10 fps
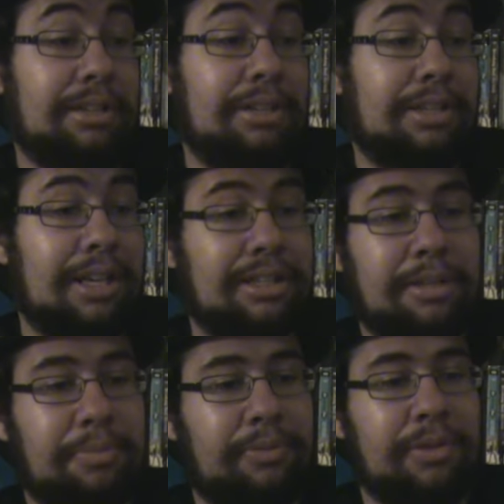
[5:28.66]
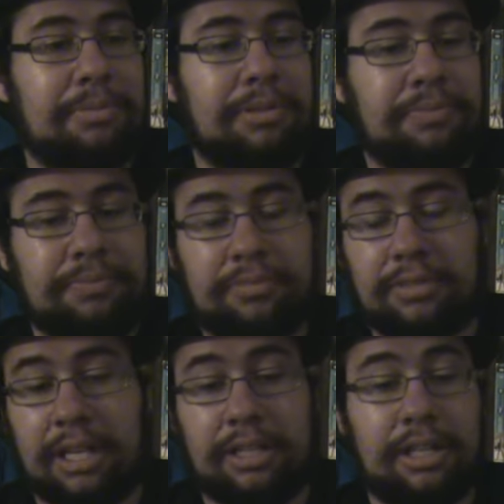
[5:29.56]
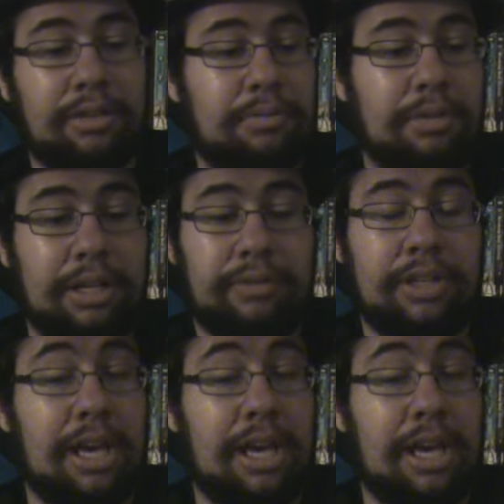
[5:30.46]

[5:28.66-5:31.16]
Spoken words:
You can't sleep with women. Can't take no wife.